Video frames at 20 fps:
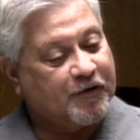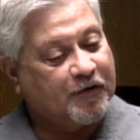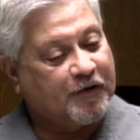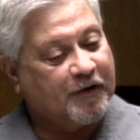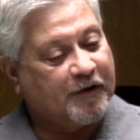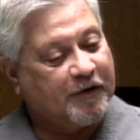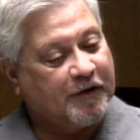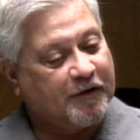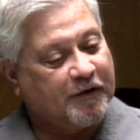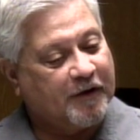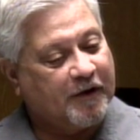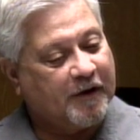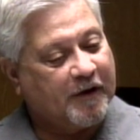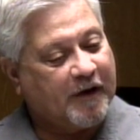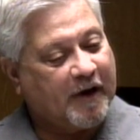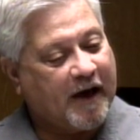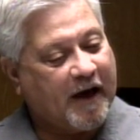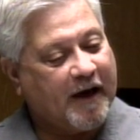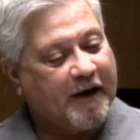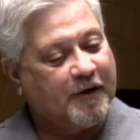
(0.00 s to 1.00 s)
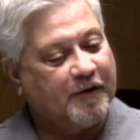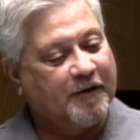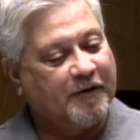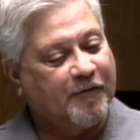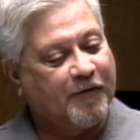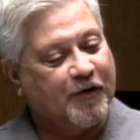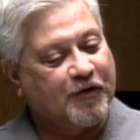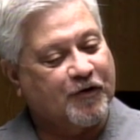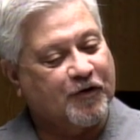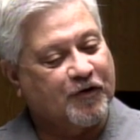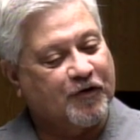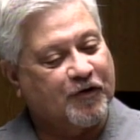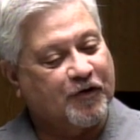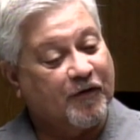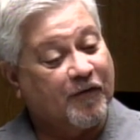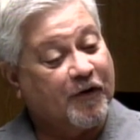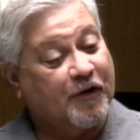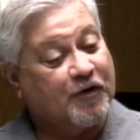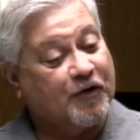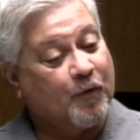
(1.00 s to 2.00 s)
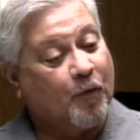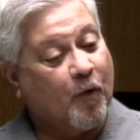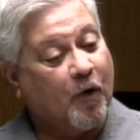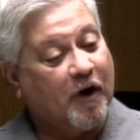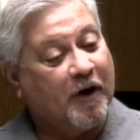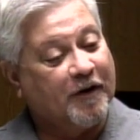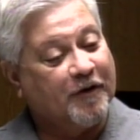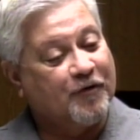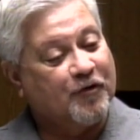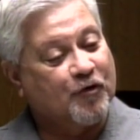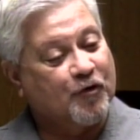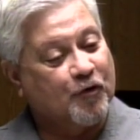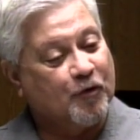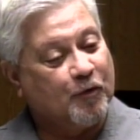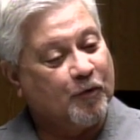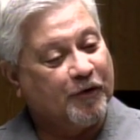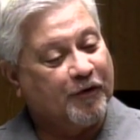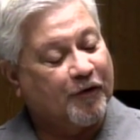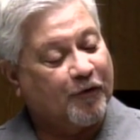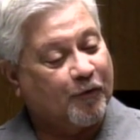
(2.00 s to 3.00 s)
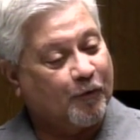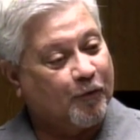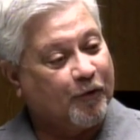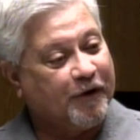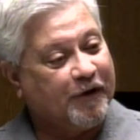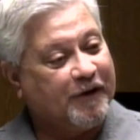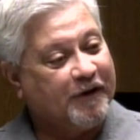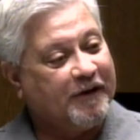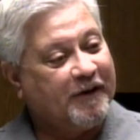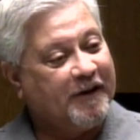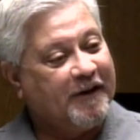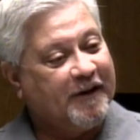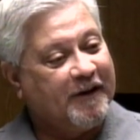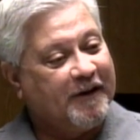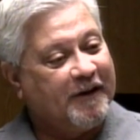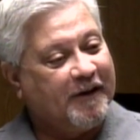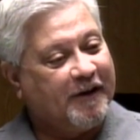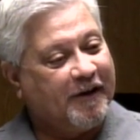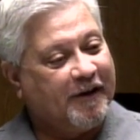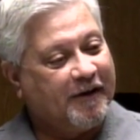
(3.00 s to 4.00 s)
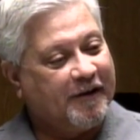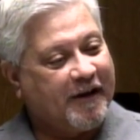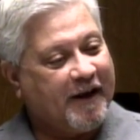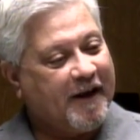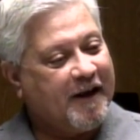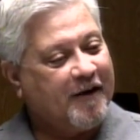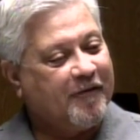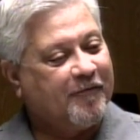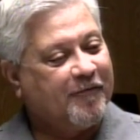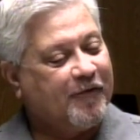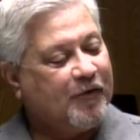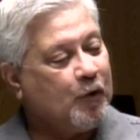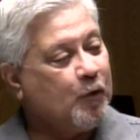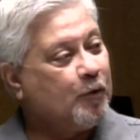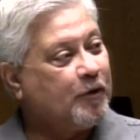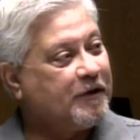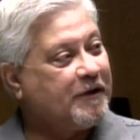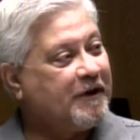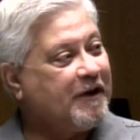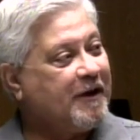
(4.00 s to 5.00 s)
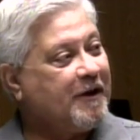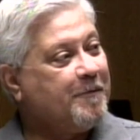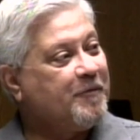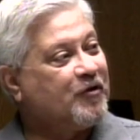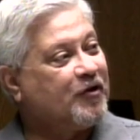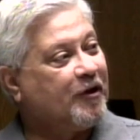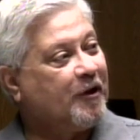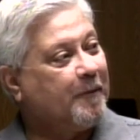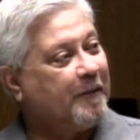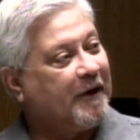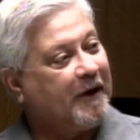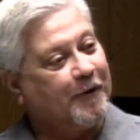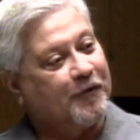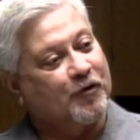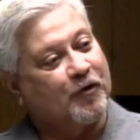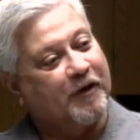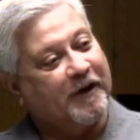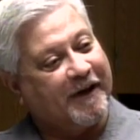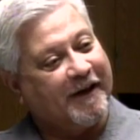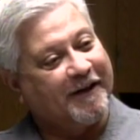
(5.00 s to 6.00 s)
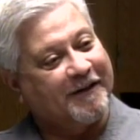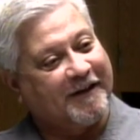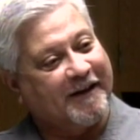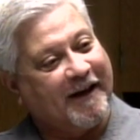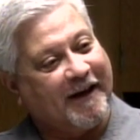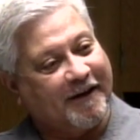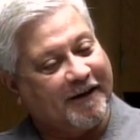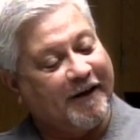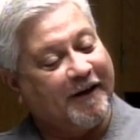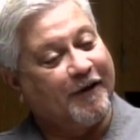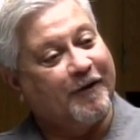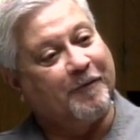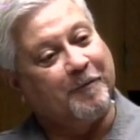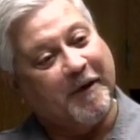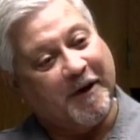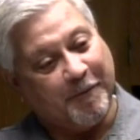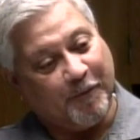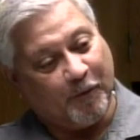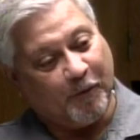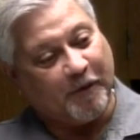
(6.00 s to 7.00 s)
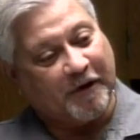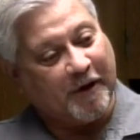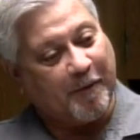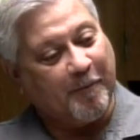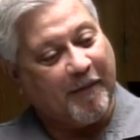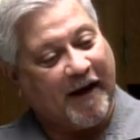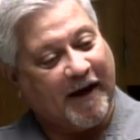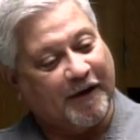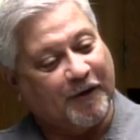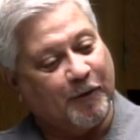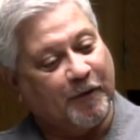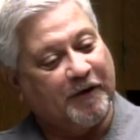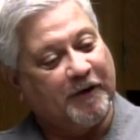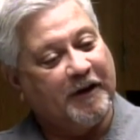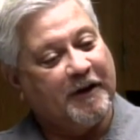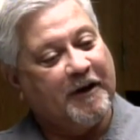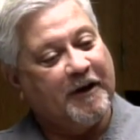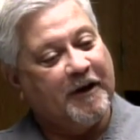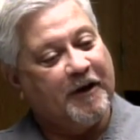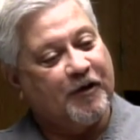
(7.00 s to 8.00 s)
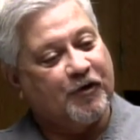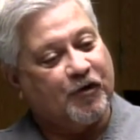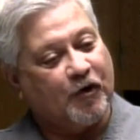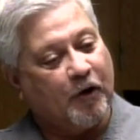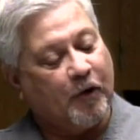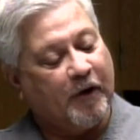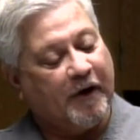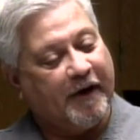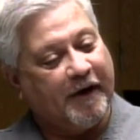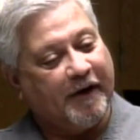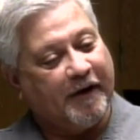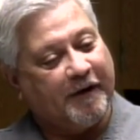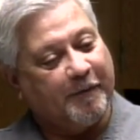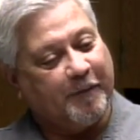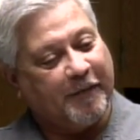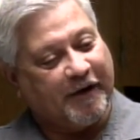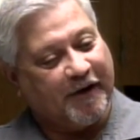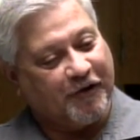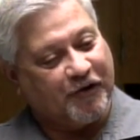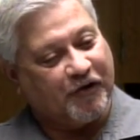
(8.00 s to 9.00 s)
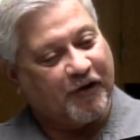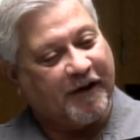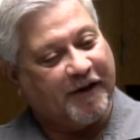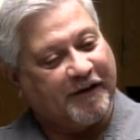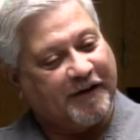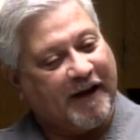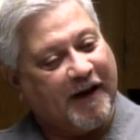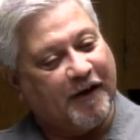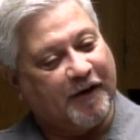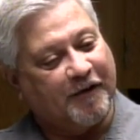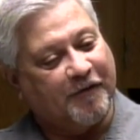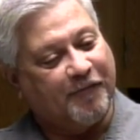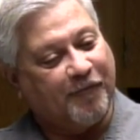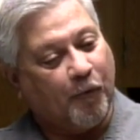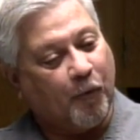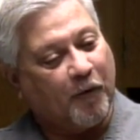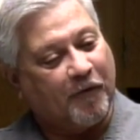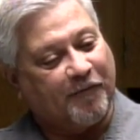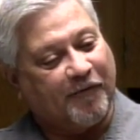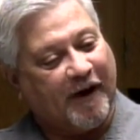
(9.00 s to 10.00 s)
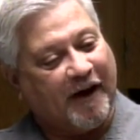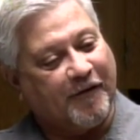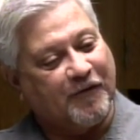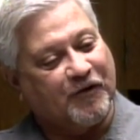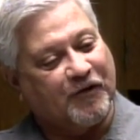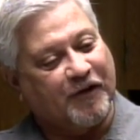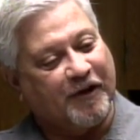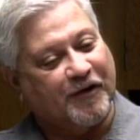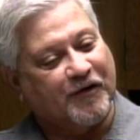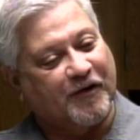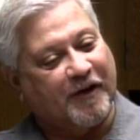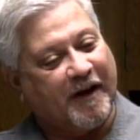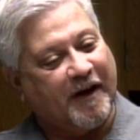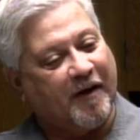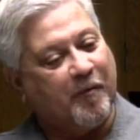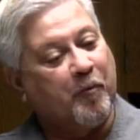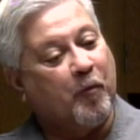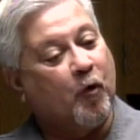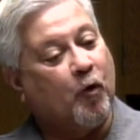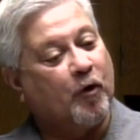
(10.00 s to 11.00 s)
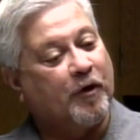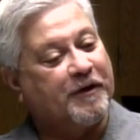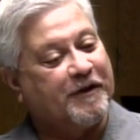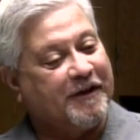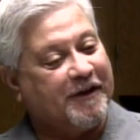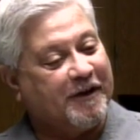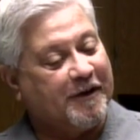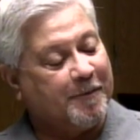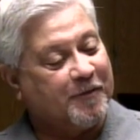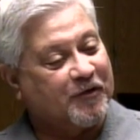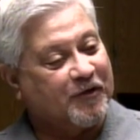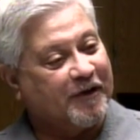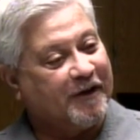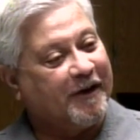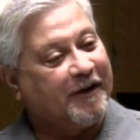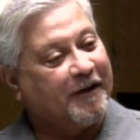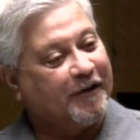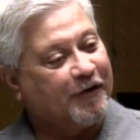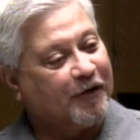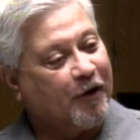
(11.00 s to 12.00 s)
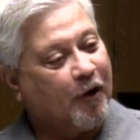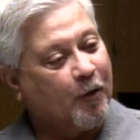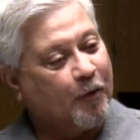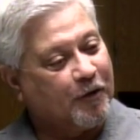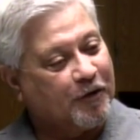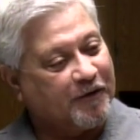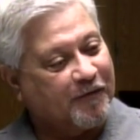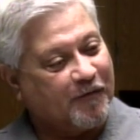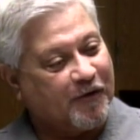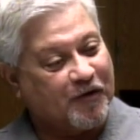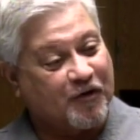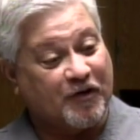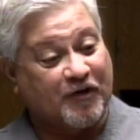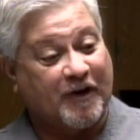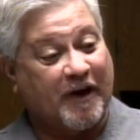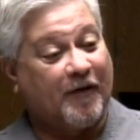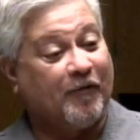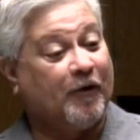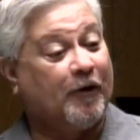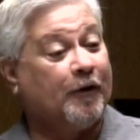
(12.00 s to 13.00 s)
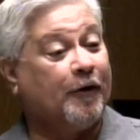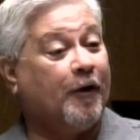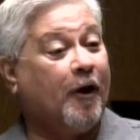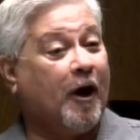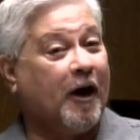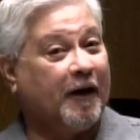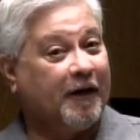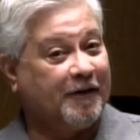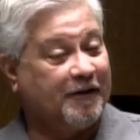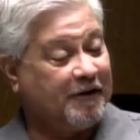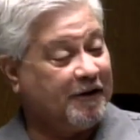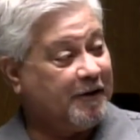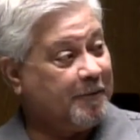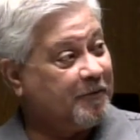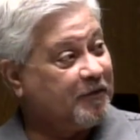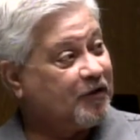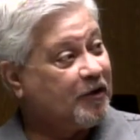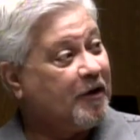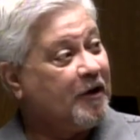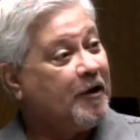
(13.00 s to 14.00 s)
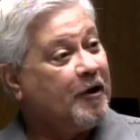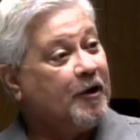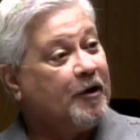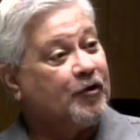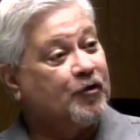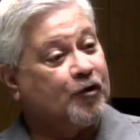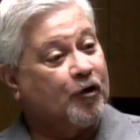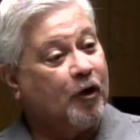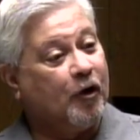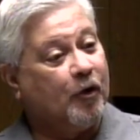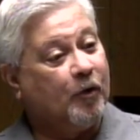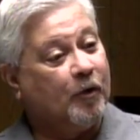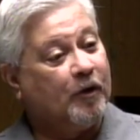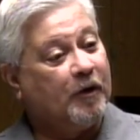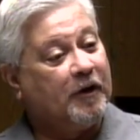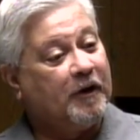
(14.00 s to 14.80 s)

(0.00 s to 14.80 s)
the higher divisions, Division 1, 2, and 3, they have fewer teams in them, and I was going to get to that later, and maybe we'll come back to it. So, but as you get down to 4, 5, 6, they have more teams, and then the lower divisions have a lot of teams. So